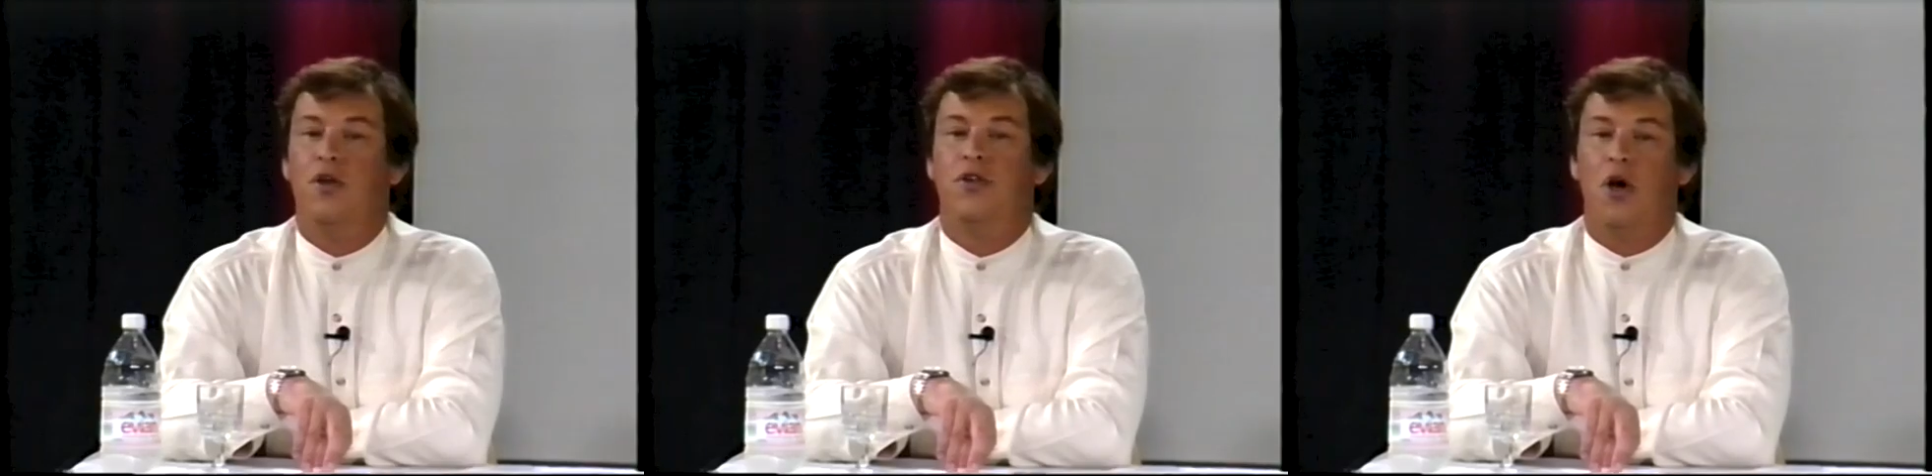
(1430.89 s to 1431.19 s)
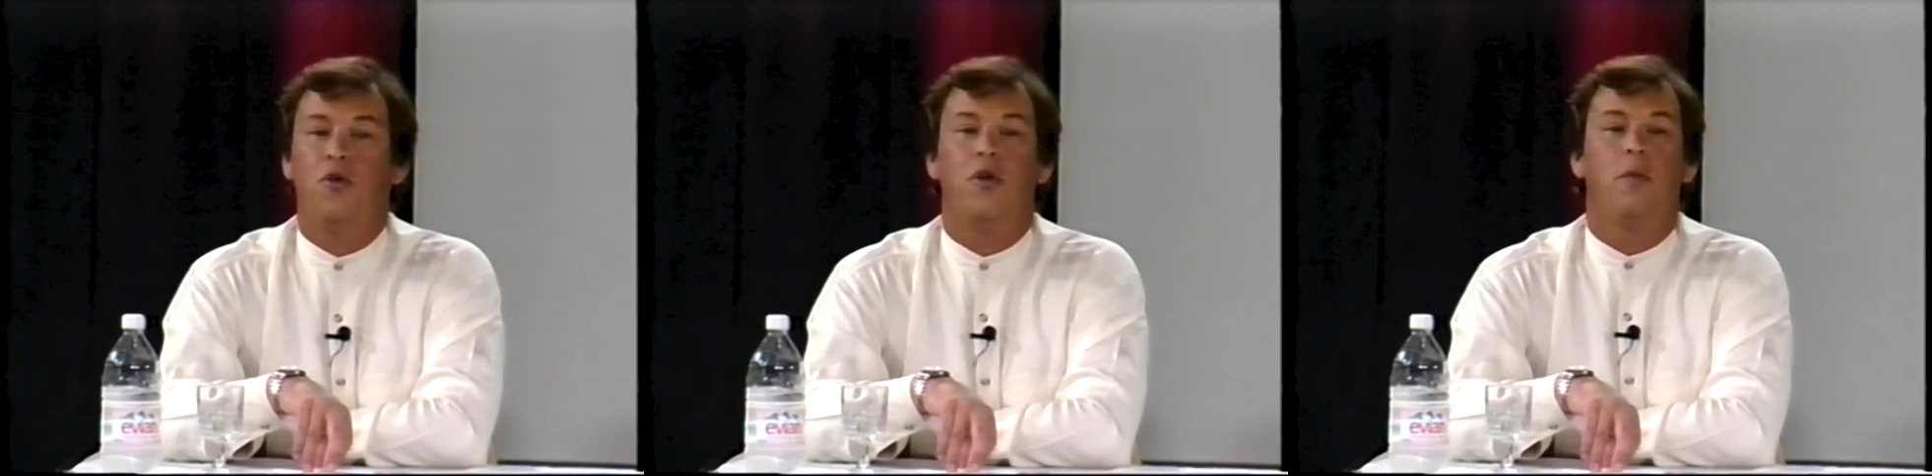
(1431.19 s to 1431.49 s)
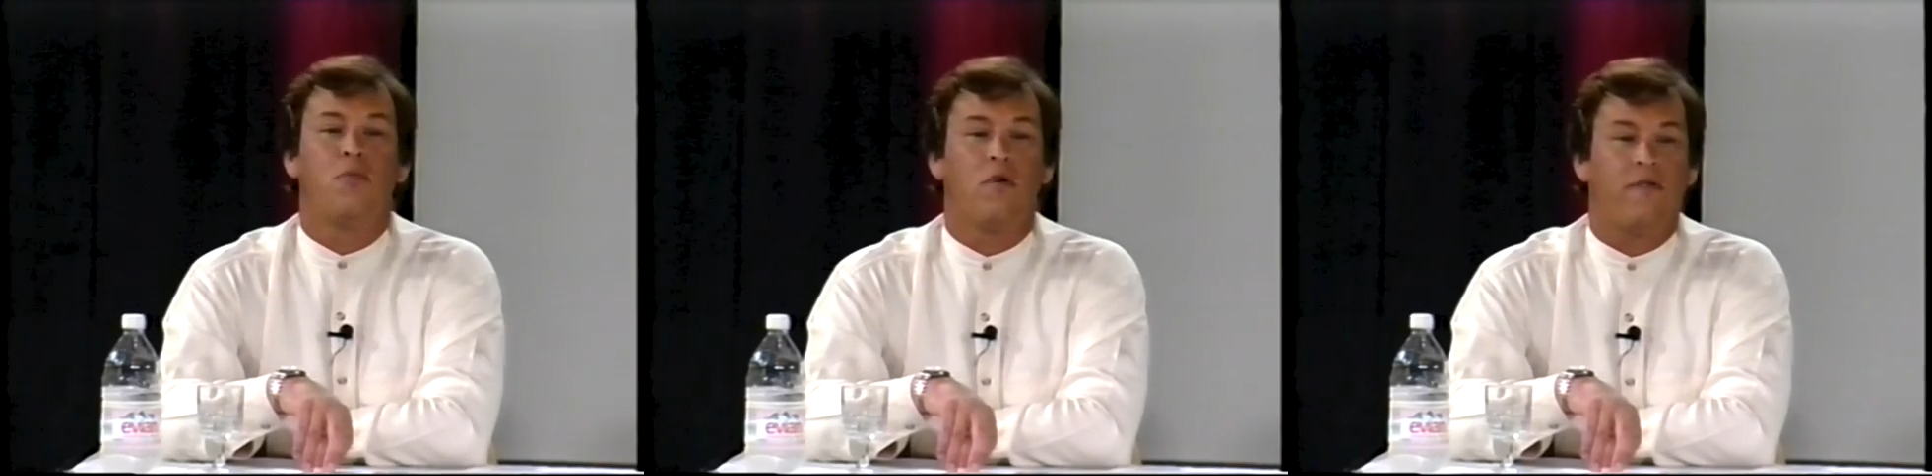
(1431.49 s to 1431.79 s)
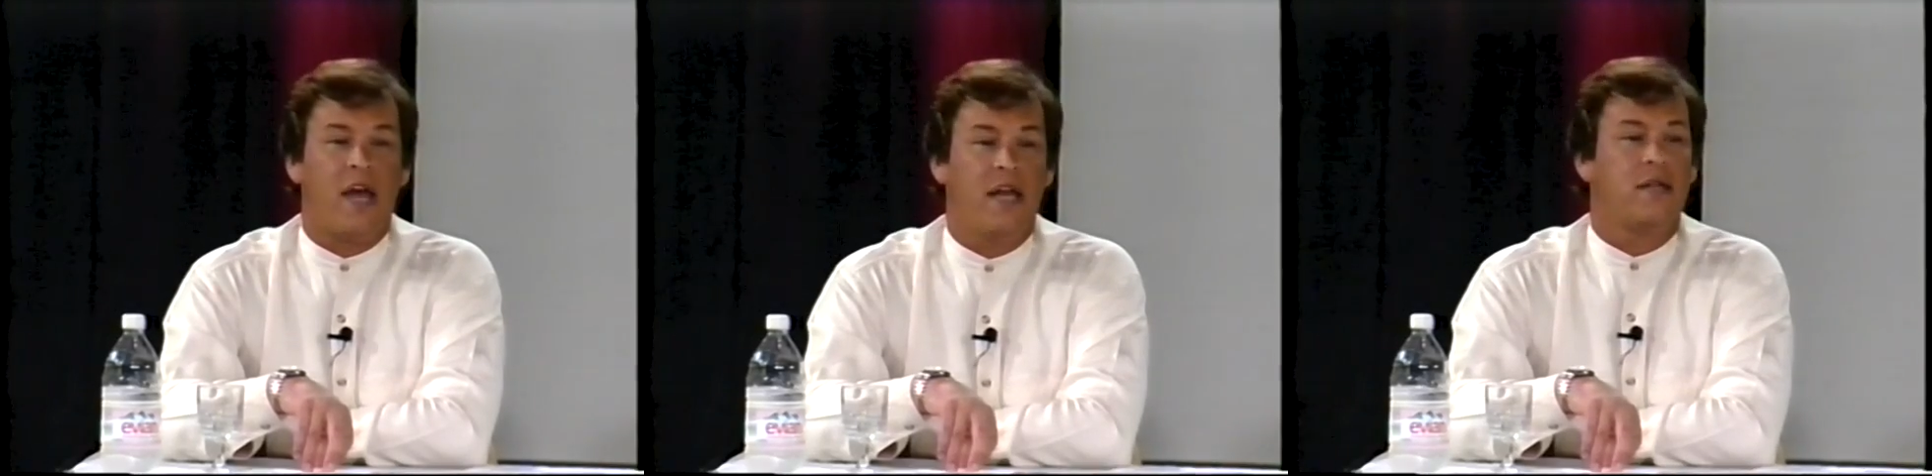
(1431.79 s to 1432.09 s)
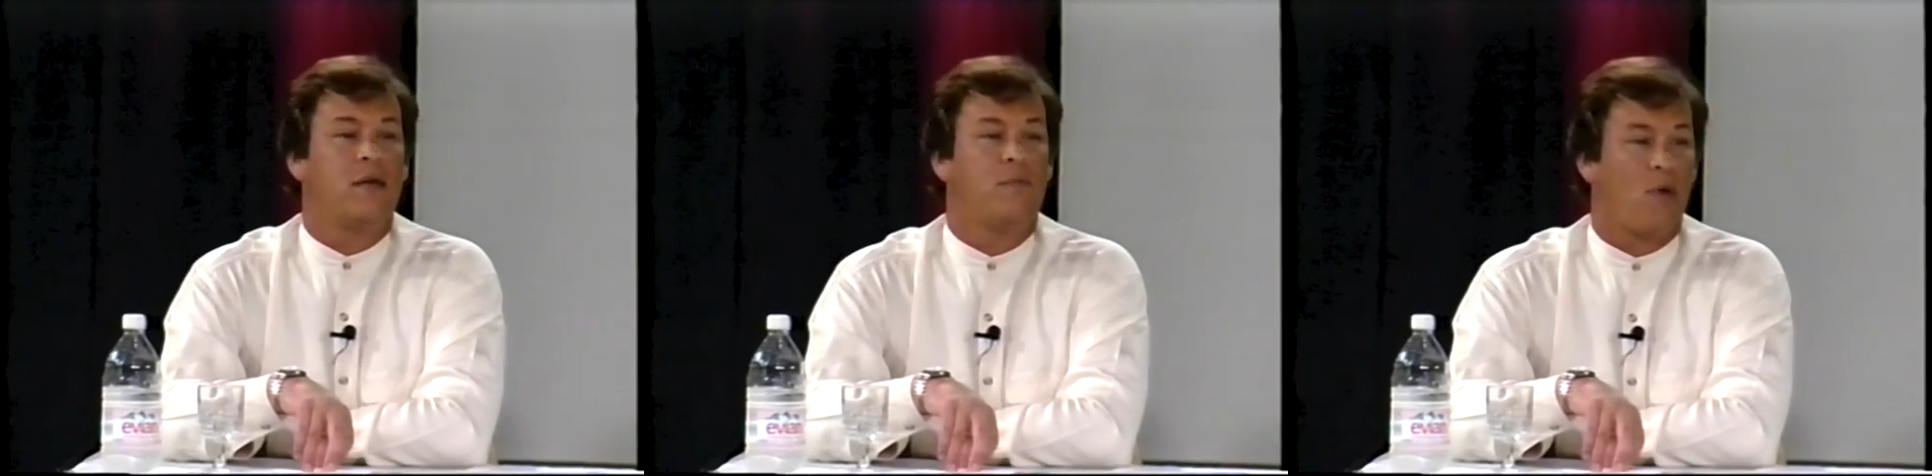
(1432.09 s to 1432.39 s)
Don't
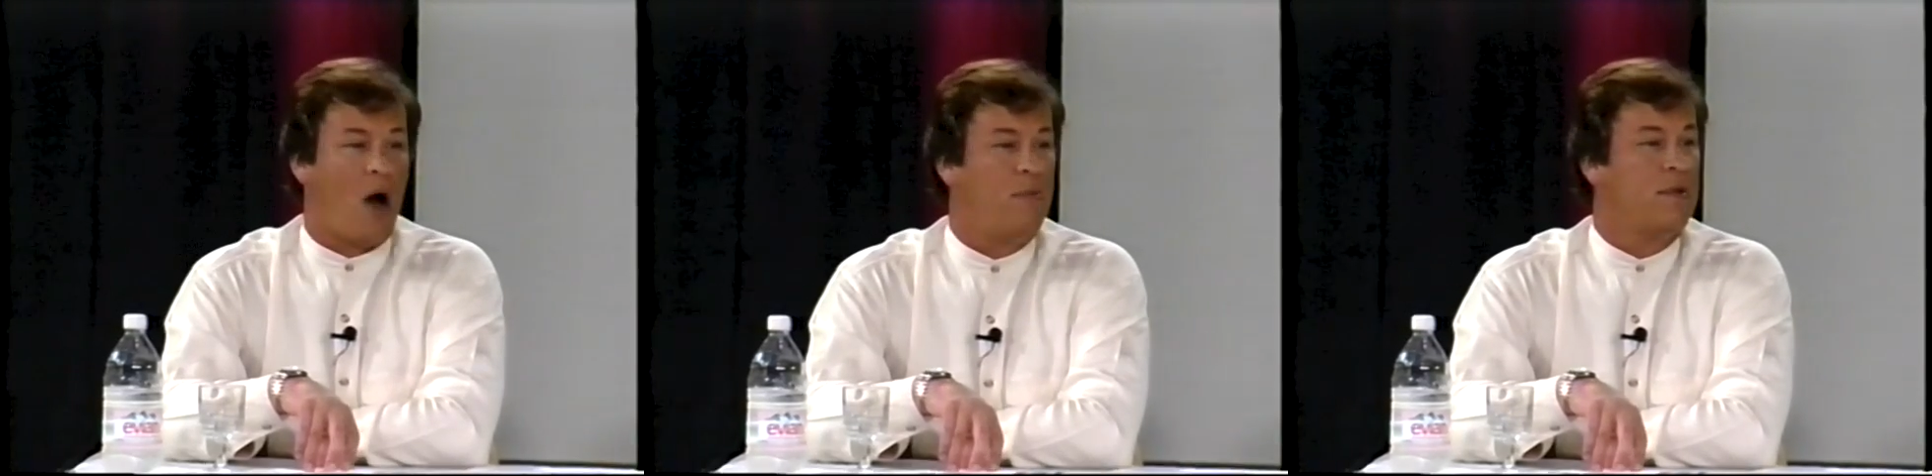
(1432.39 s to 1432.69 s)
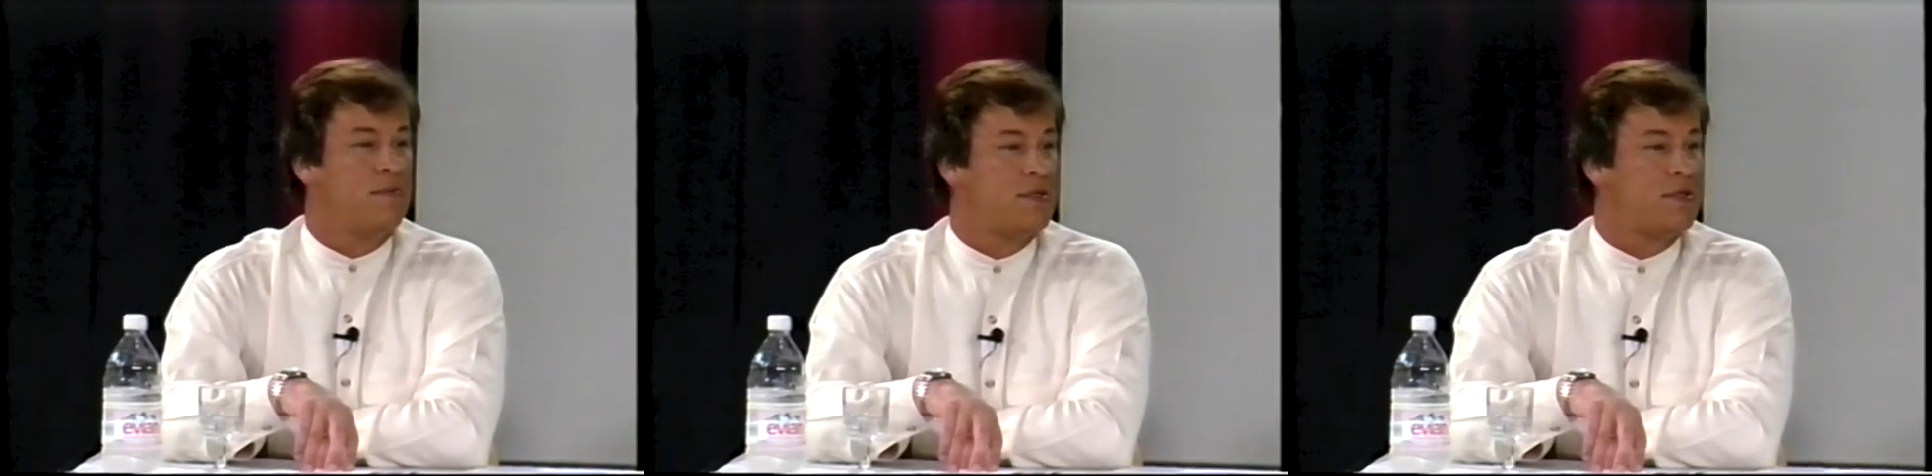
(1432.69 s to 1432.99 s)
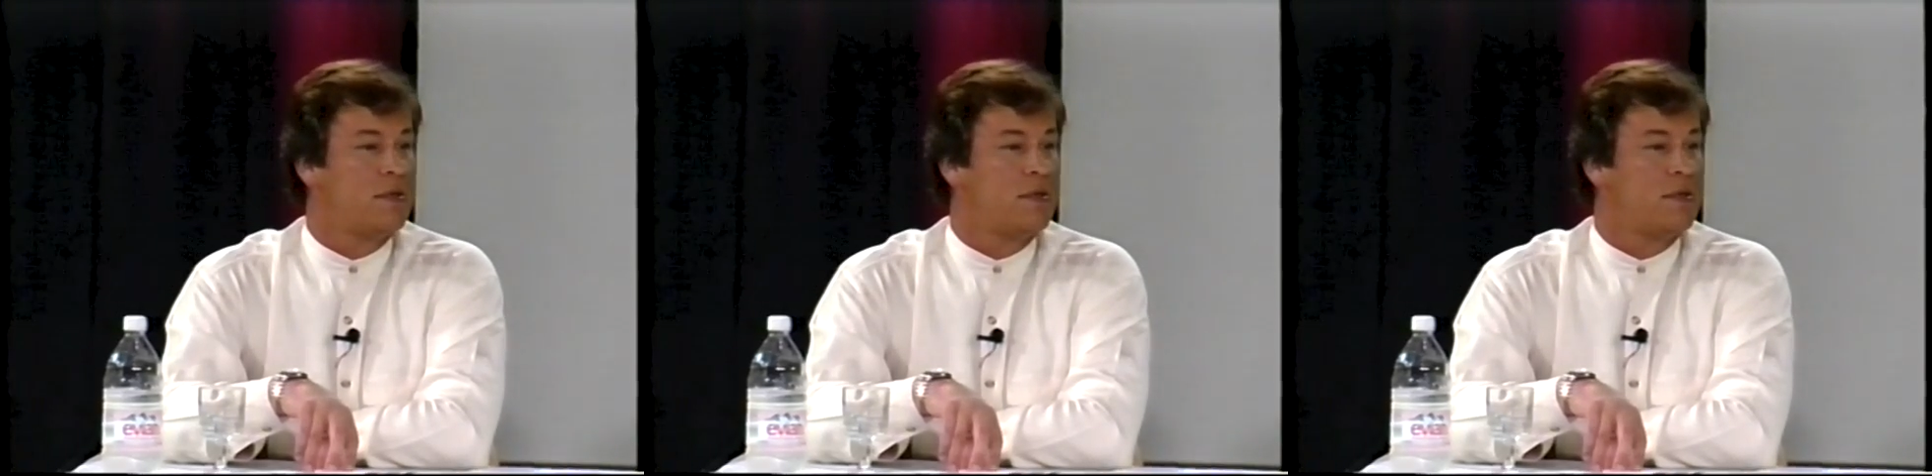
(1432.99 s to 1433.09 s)
prevent problems.